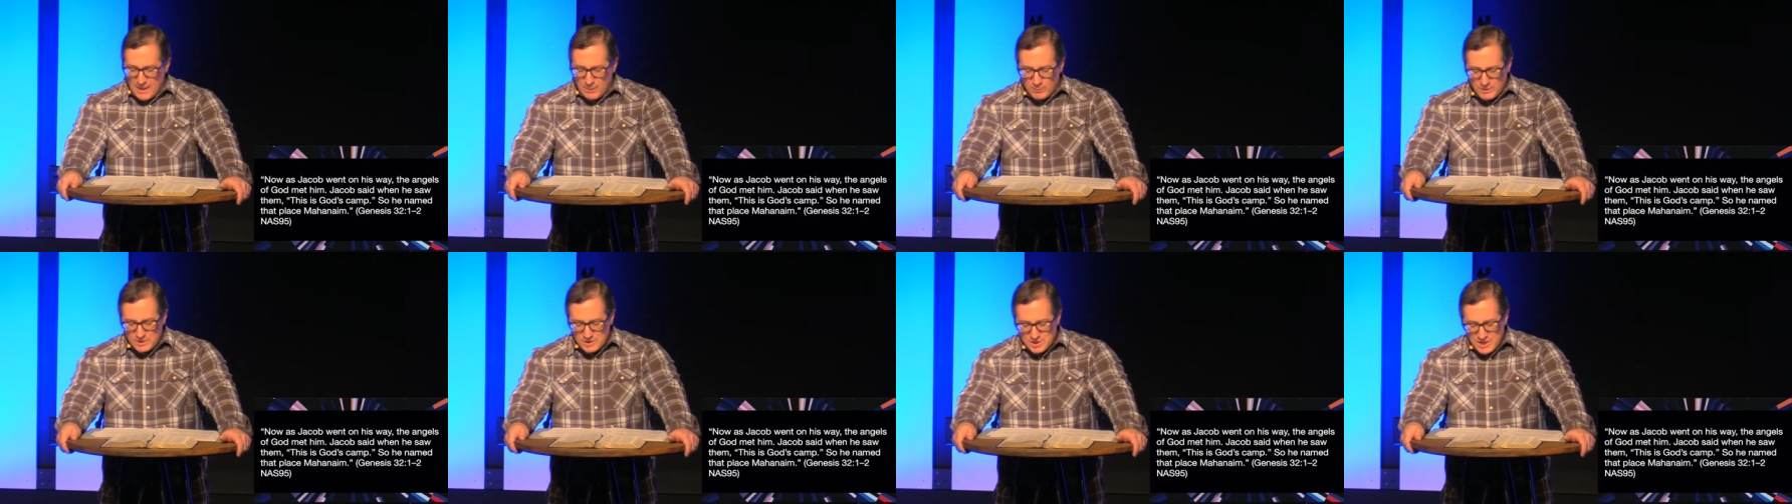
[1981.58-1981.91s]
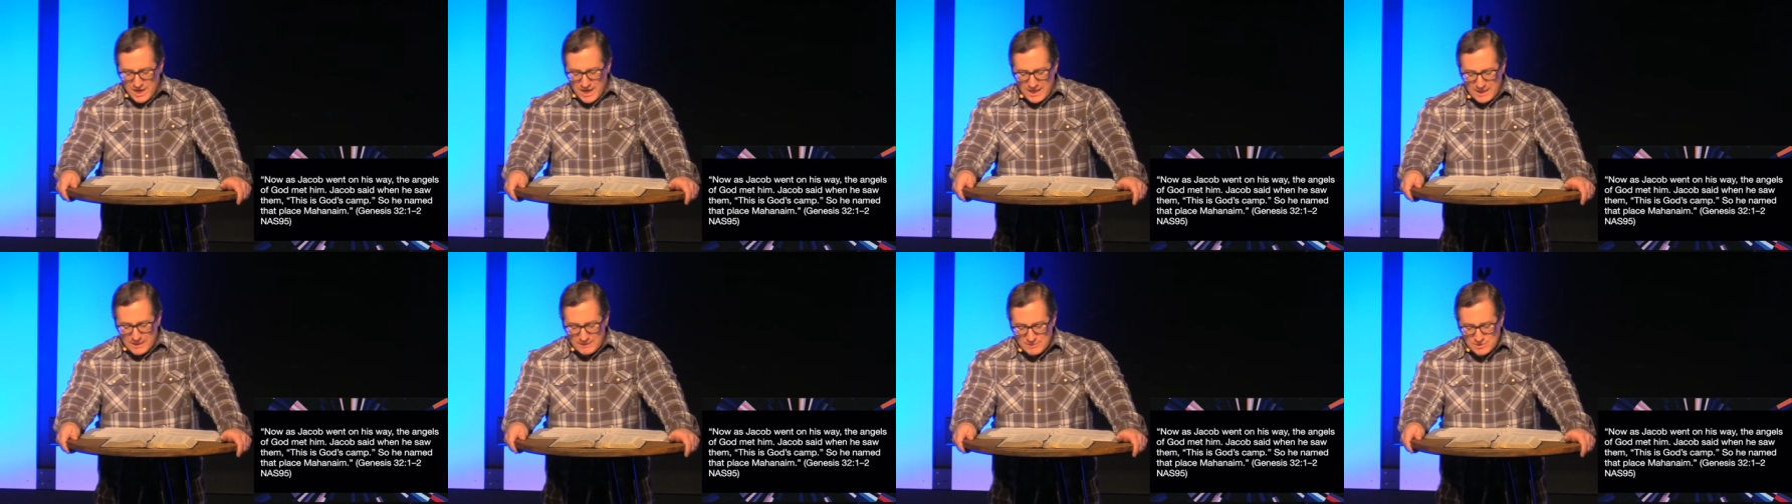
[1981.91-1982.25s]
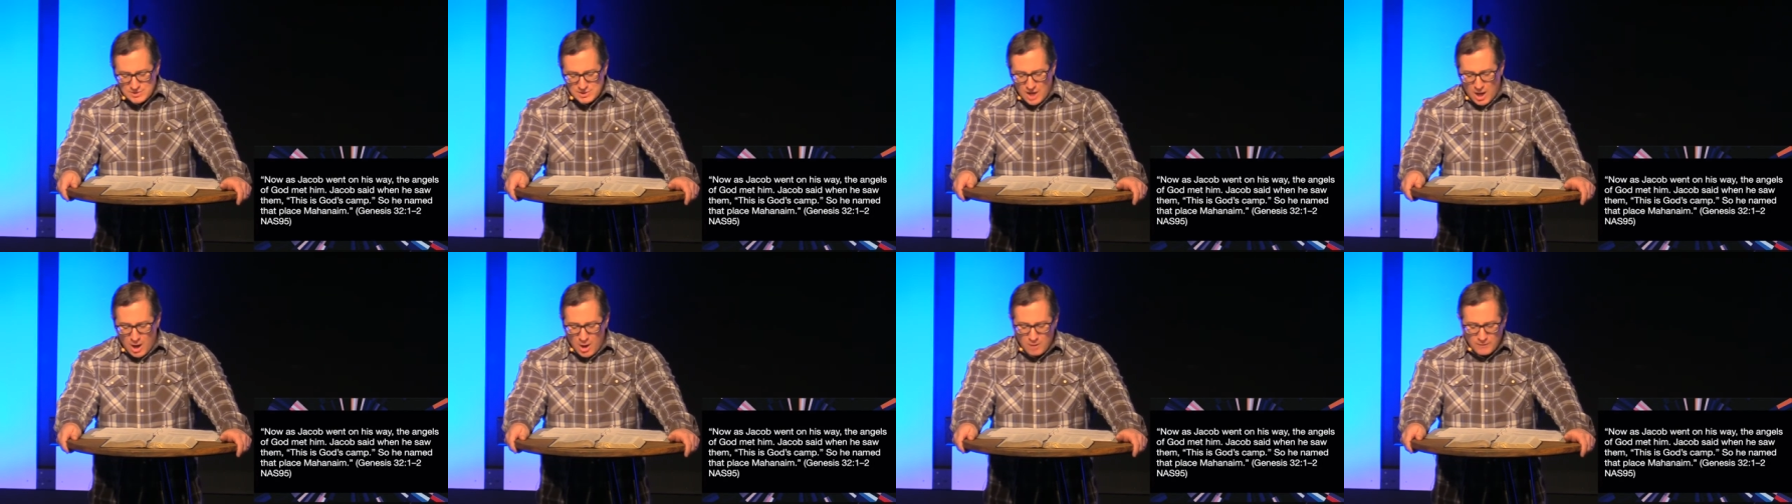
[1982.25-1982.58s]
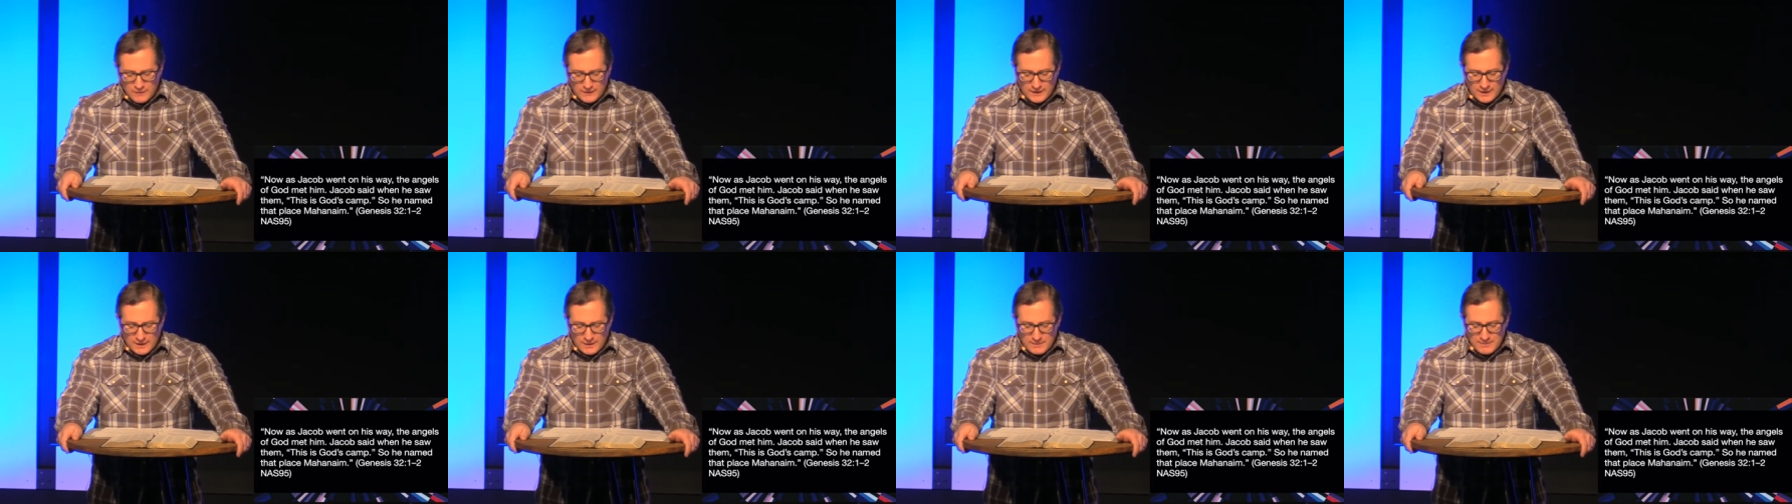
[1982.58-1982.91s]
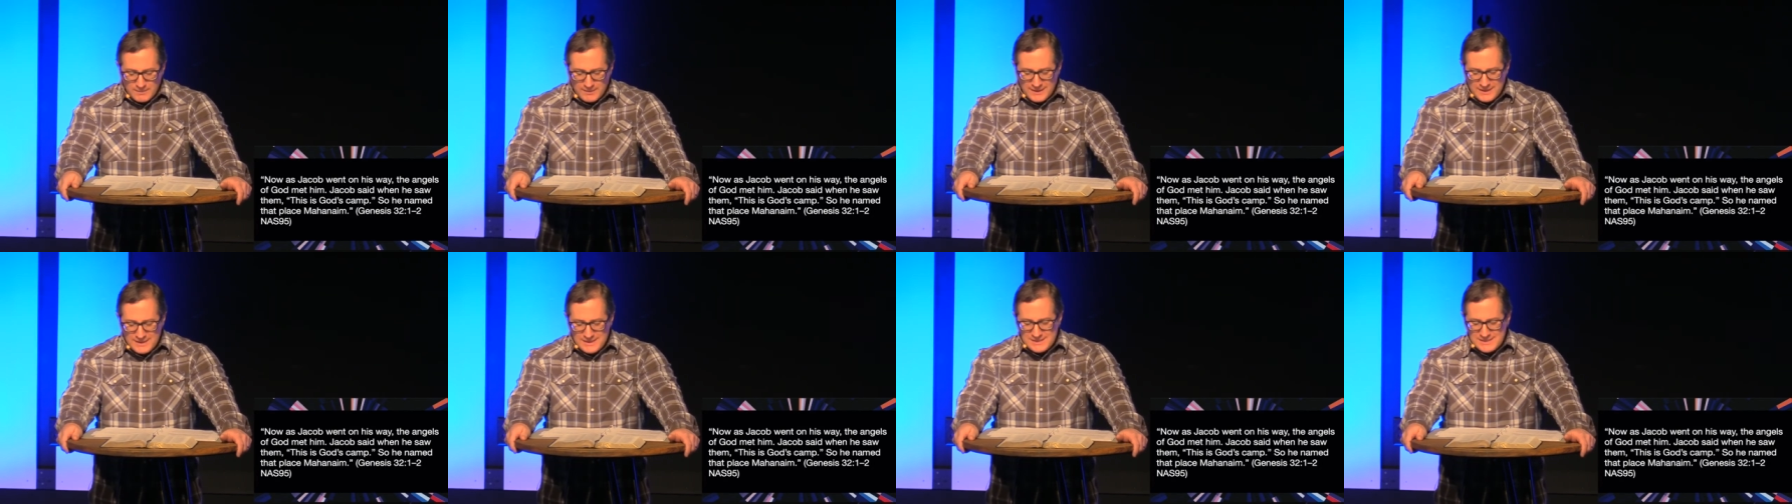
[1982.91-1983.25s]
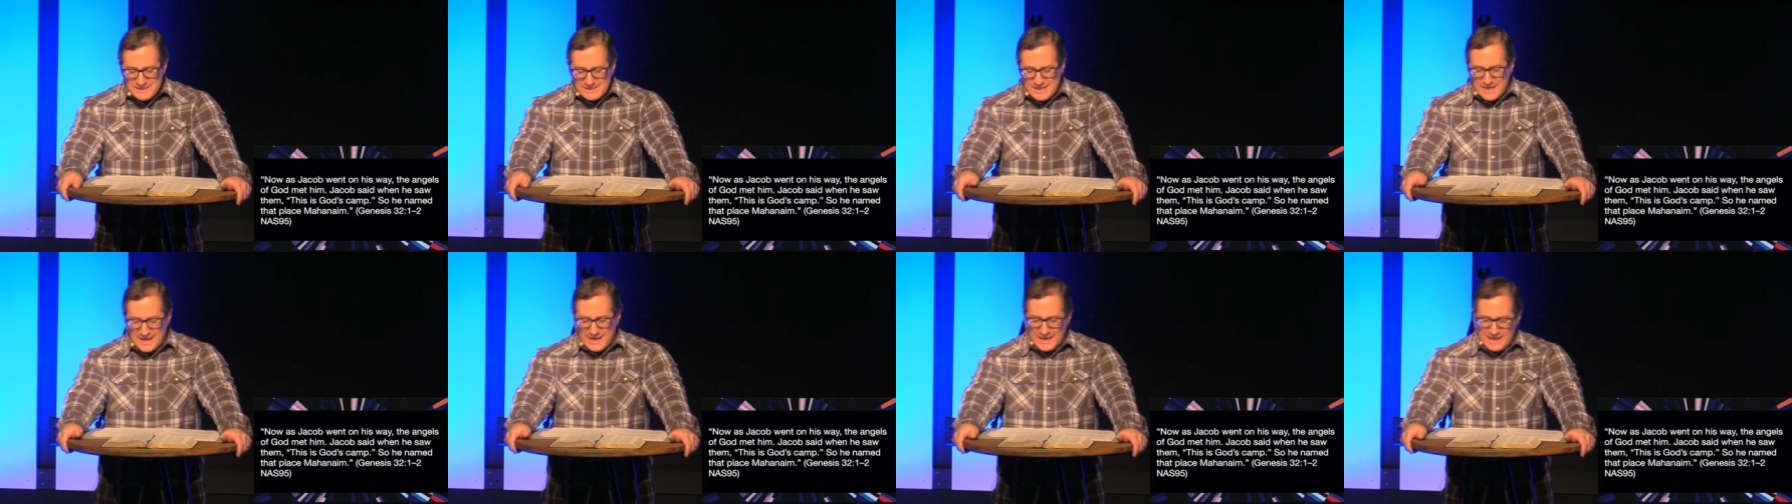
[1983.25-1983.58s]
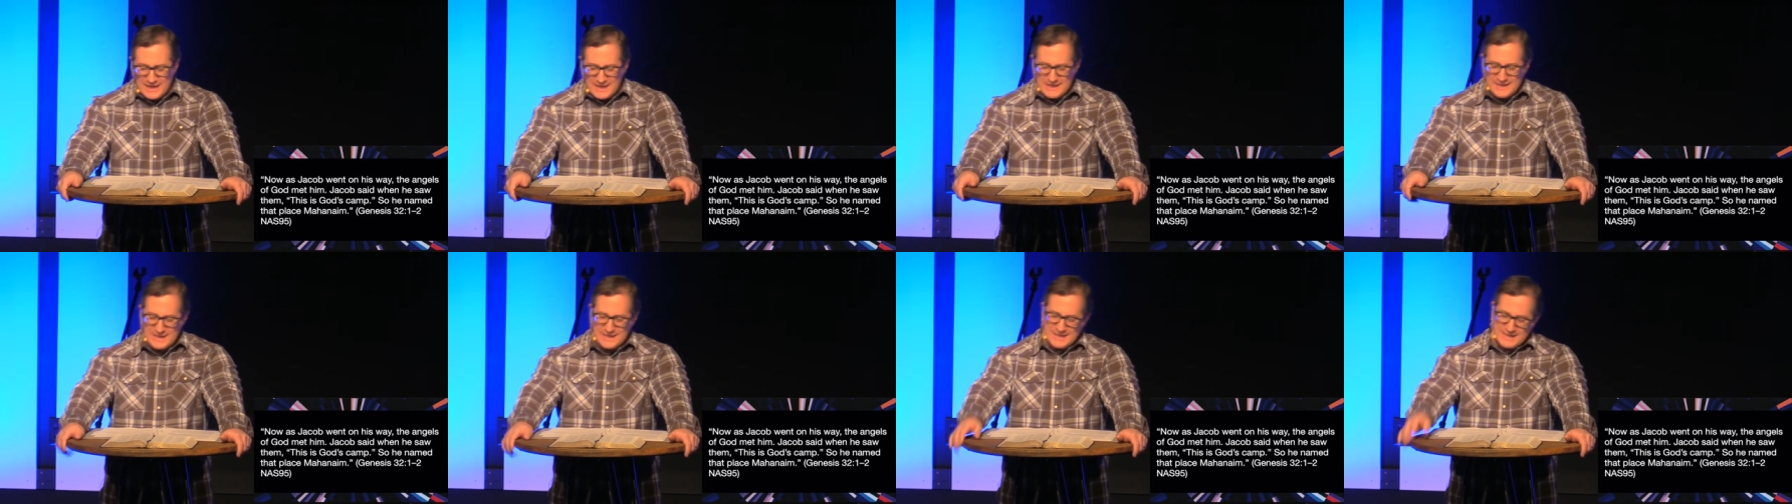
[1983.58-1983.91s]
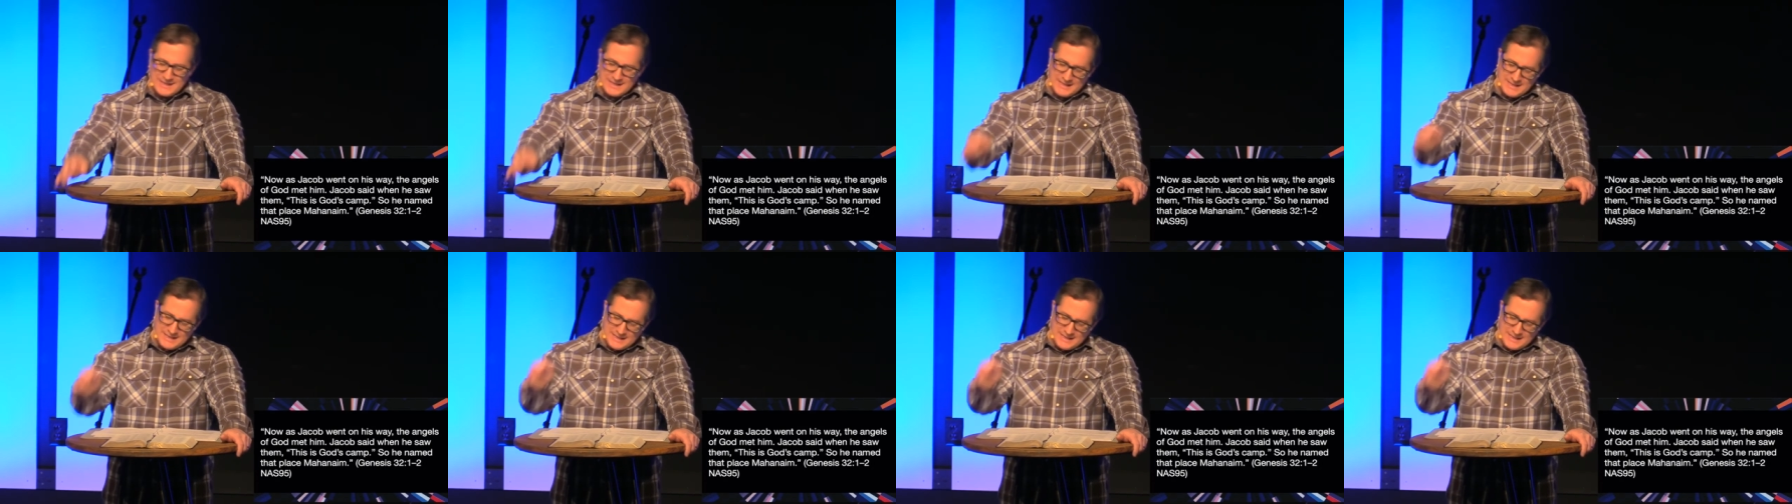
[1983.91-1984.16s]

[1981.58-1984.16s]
And when Jacob saw them, he said,